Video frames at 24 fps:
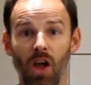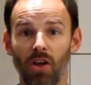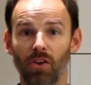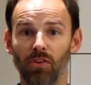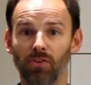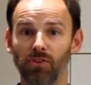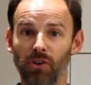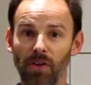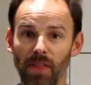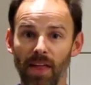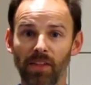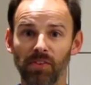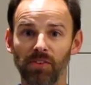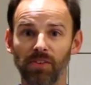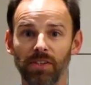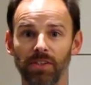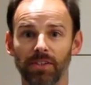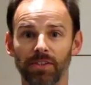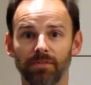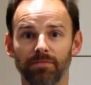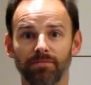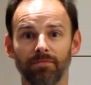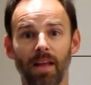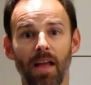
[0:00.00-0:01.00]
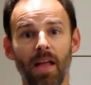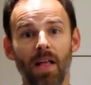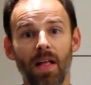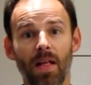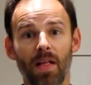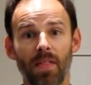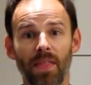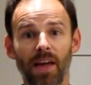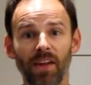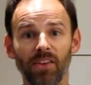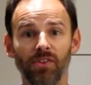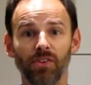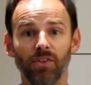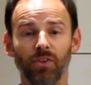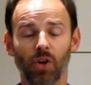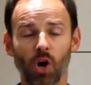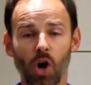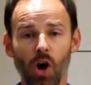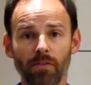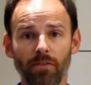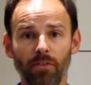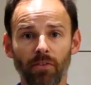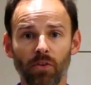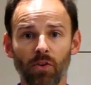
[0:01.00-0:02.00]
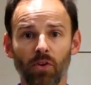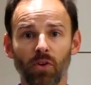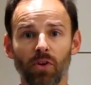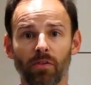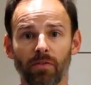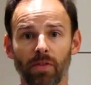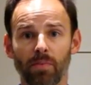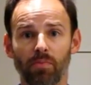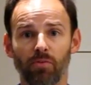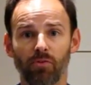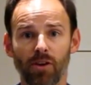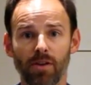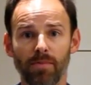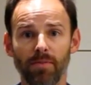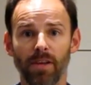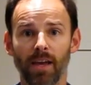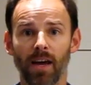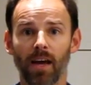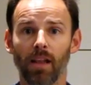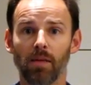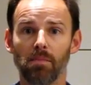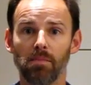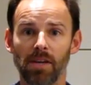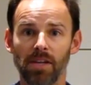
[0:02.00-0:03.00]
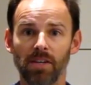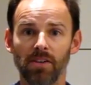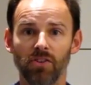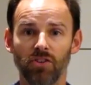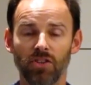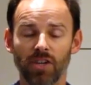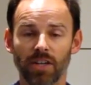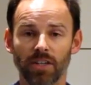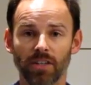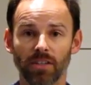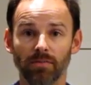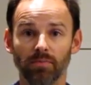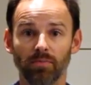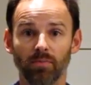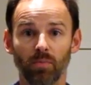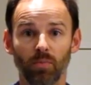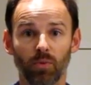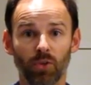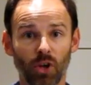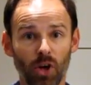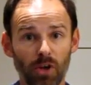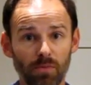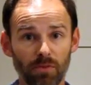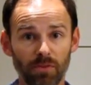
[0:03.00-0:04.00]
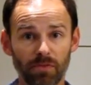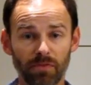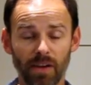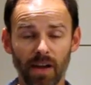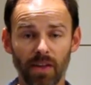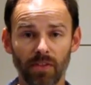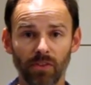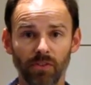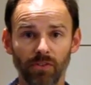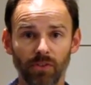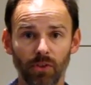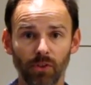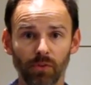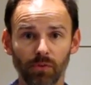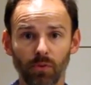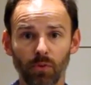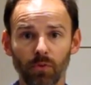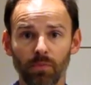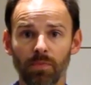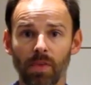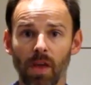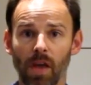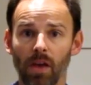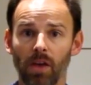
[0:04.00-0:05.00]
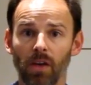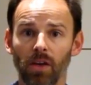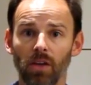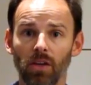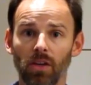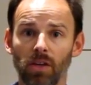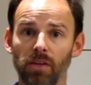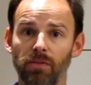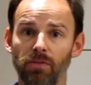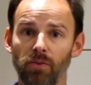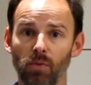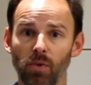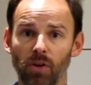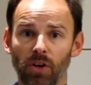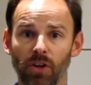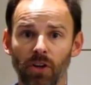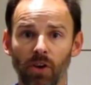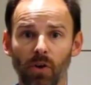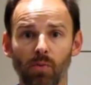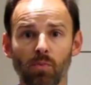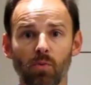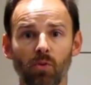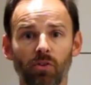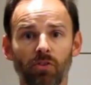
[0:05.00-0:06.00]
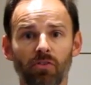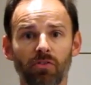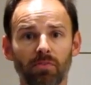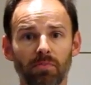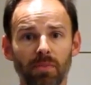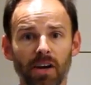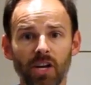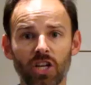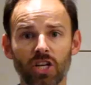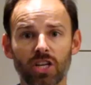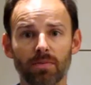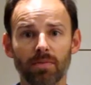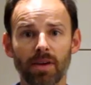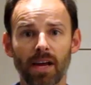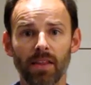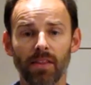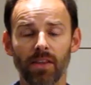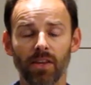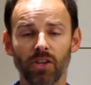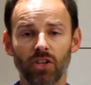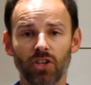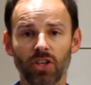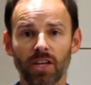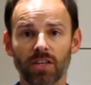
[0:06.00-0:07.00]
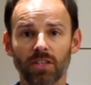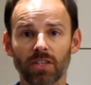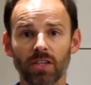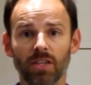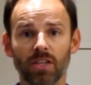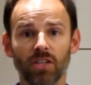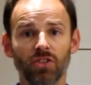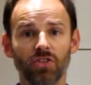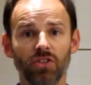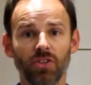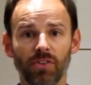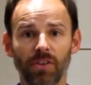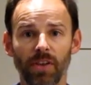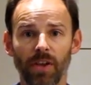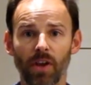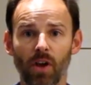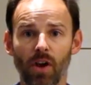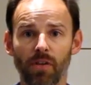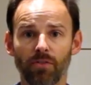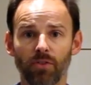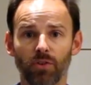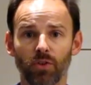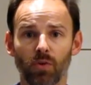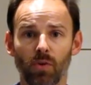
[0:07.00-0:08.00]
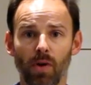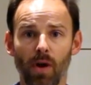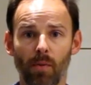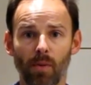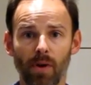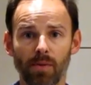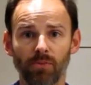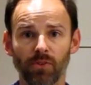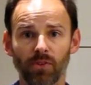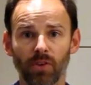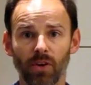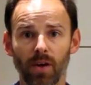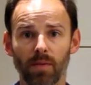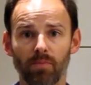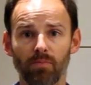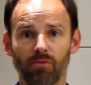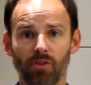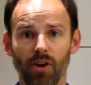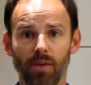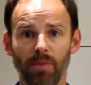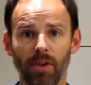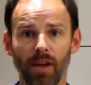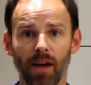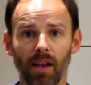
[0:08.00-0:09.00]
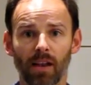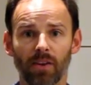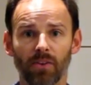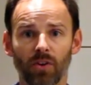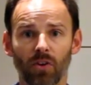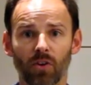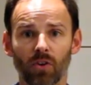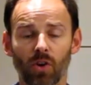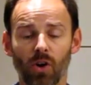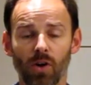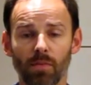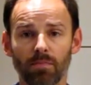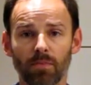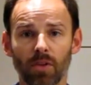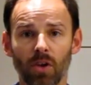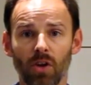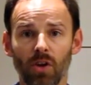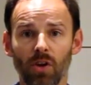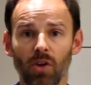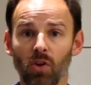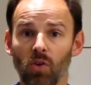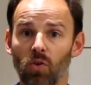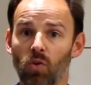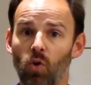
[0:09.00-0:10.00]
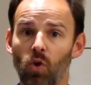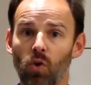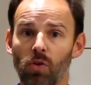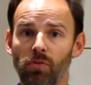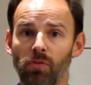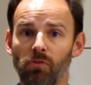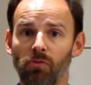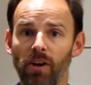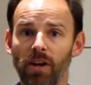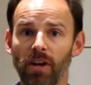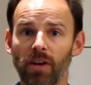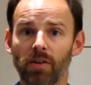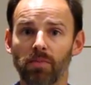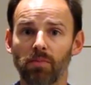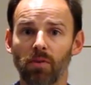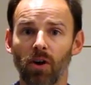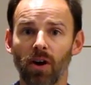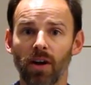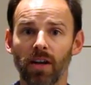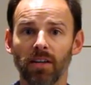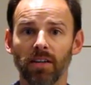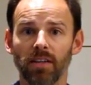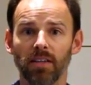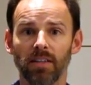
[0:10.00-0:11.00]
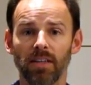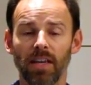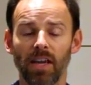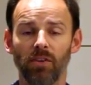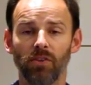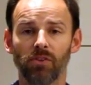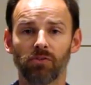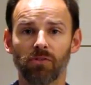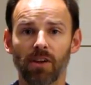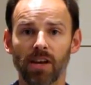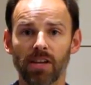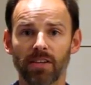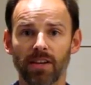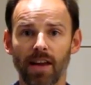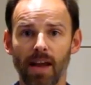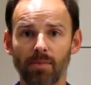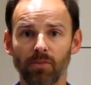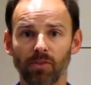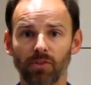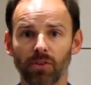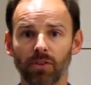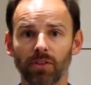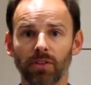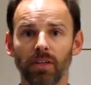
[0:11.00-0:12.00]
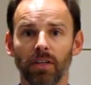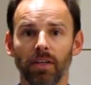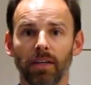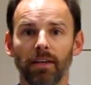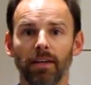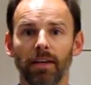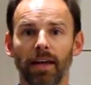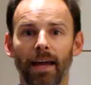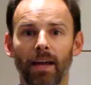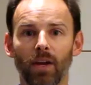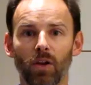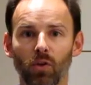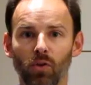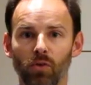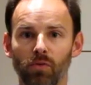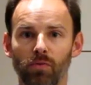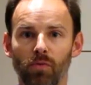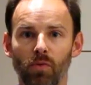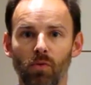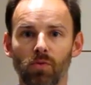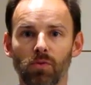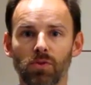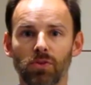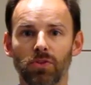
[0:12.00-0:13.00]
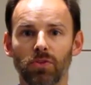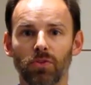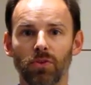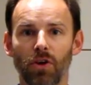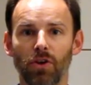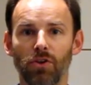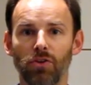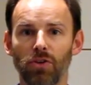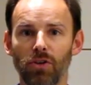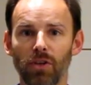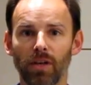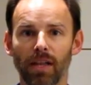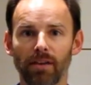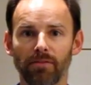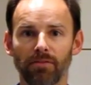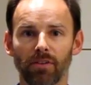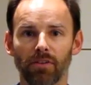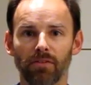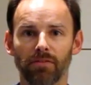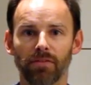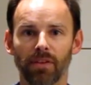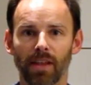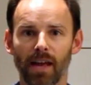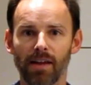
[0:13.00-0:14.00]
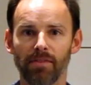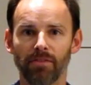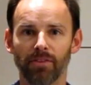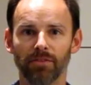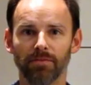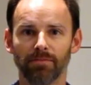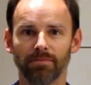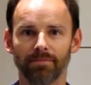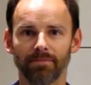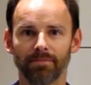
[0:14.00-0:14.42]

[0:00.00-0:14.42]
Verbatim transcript: So that's it. That's an overview of the Premiala meat injector. We hope you found this useful. If you want to know more information about the injector, just head over to our website, premiala.com, or if you're ready to buy, head straight to Amazon and look forward to a new level of flavour.